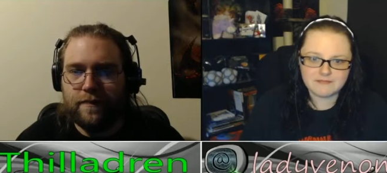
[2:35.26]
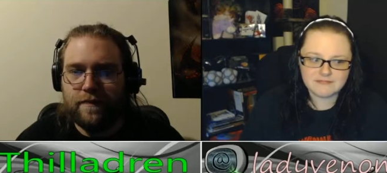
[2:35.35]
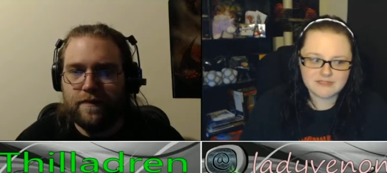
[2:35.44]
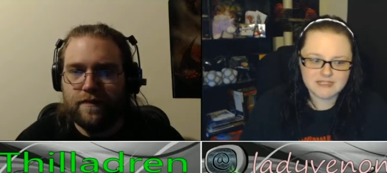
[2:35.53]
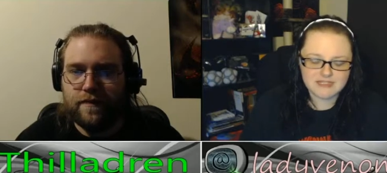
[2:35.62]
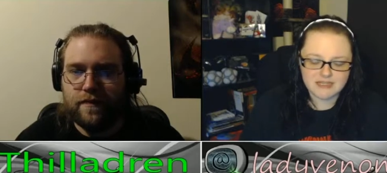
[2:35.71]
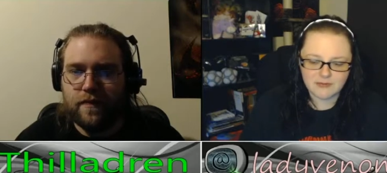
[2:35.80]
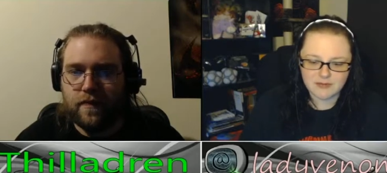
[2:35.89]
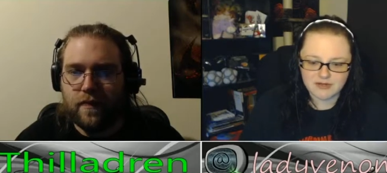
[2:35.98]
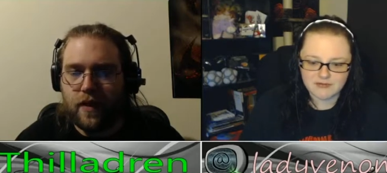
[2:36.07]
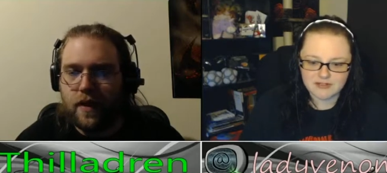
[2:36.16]
Speaker 1: to get rid
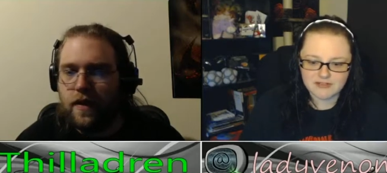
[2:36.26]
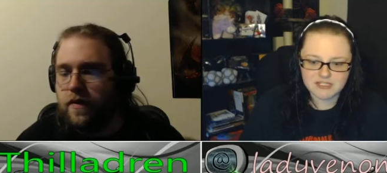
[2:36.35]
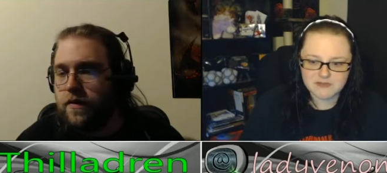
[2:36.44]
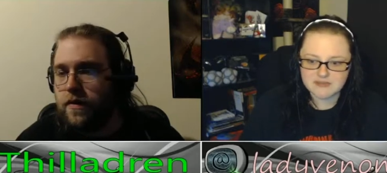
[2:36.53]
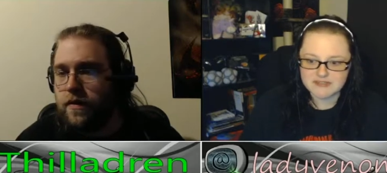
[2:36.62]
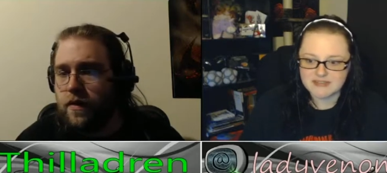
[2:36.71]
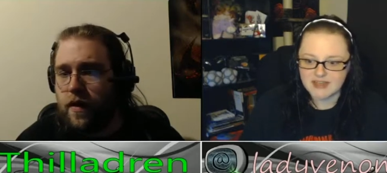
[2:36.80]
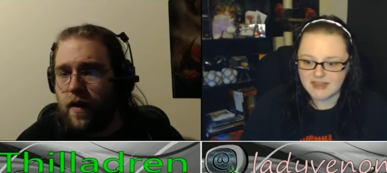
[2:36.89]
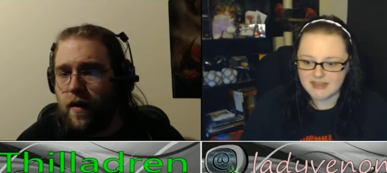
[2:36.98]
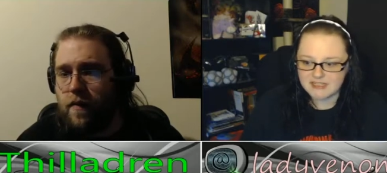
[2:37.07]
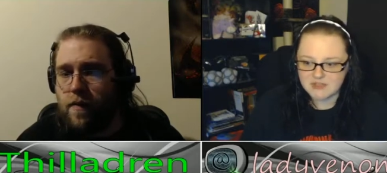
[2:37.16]
of her. She was
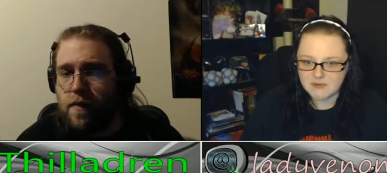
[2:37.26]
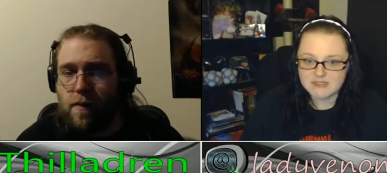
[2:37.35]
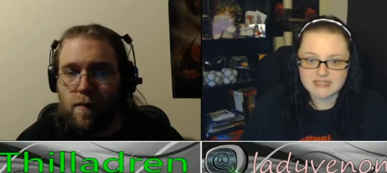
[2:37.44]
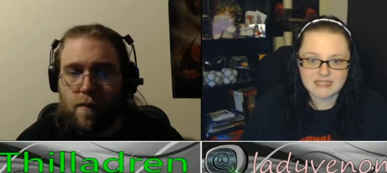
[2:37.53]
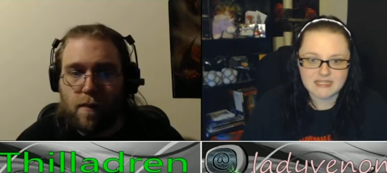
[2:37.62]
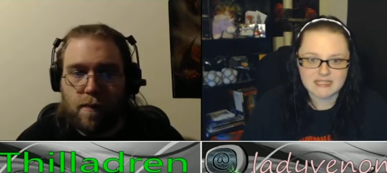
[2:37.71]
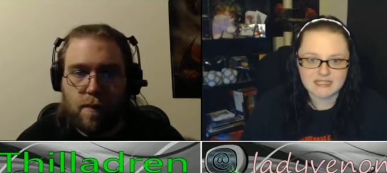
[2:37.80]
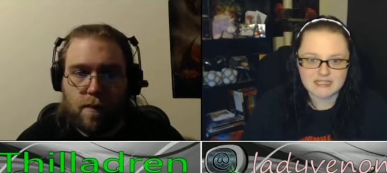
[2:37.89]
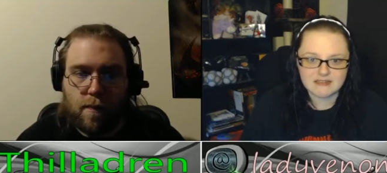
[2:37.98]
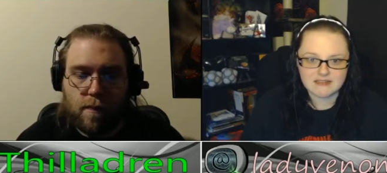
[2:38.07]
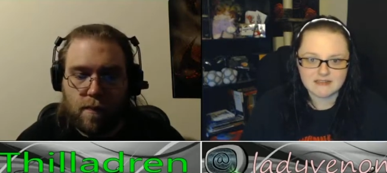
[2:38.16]
dying. She wasn't going to
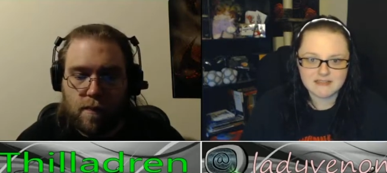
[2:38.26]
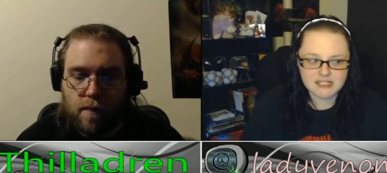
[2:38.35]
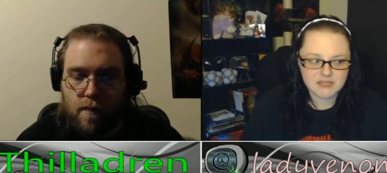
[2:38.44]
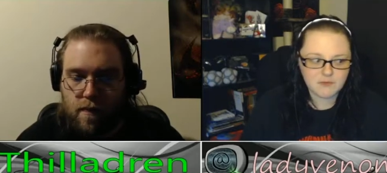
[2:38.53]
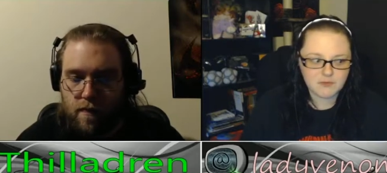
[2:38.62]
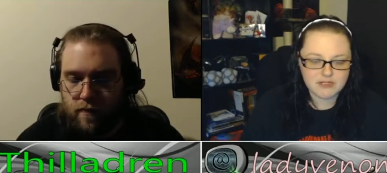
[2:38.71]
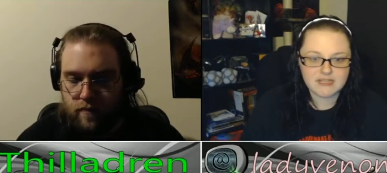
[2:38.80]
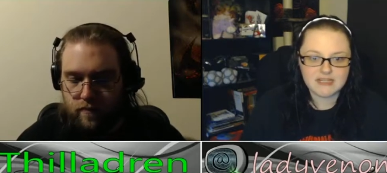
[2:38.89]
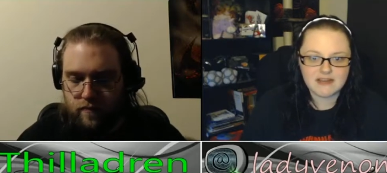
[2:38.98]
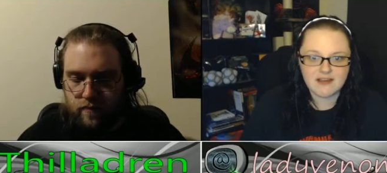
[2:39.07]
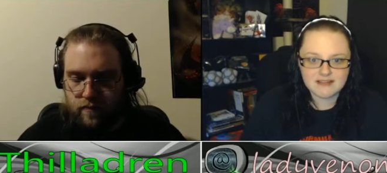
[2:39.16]
heal. She would need
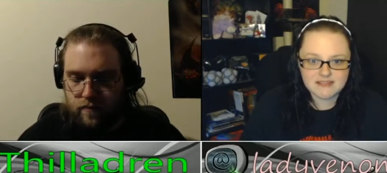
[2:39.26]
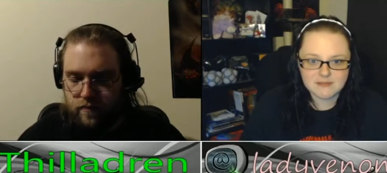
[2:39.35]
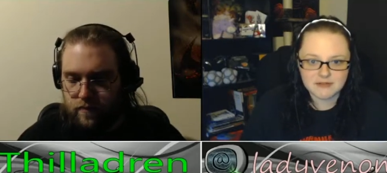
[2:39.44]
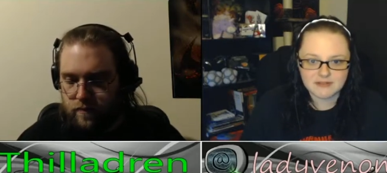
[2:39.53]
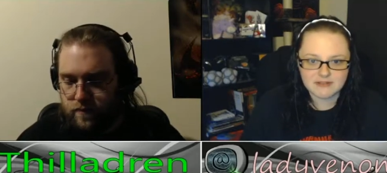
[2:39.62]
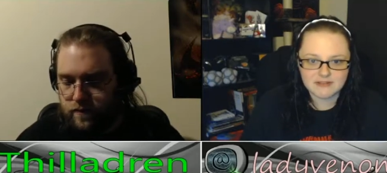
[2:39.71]
hospital.